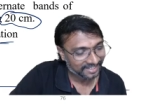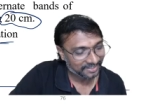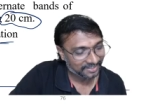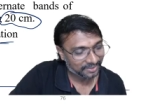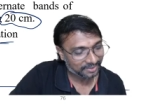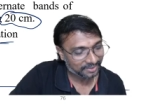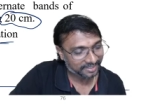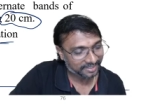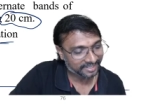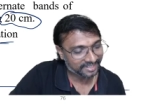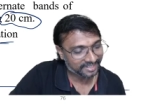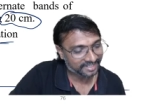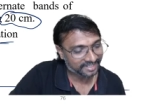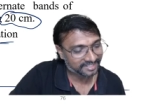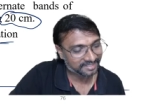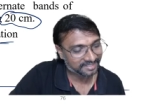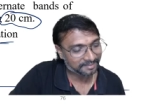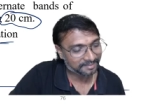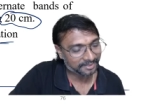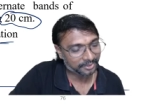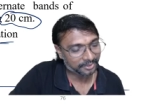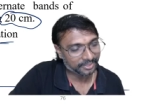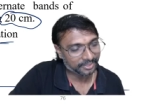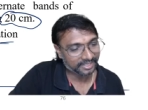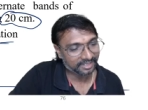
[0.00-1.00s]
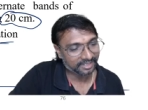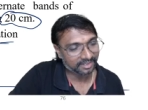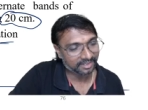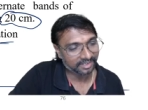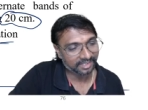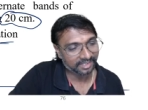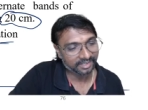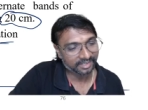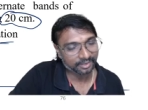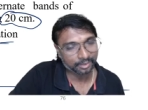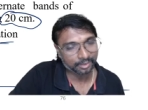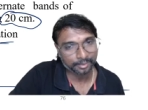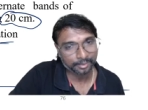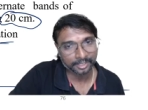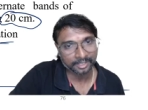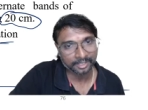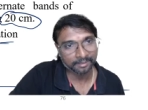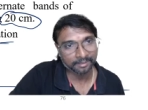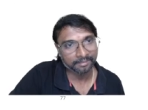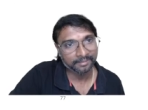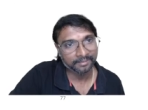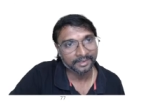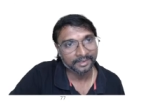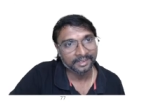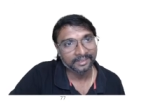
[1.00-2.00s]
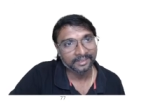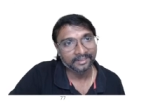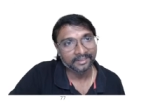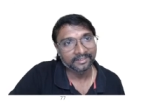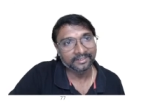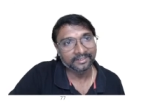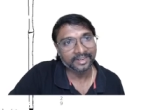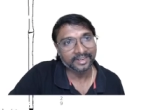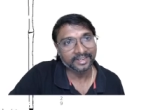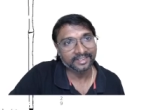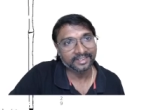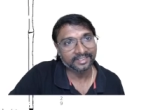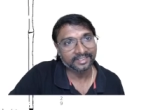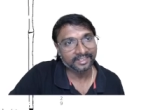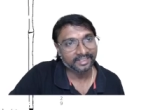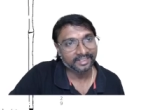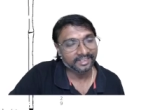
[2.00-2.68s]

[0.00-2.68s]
Okay, Narsamma, you can call. No problem. Right.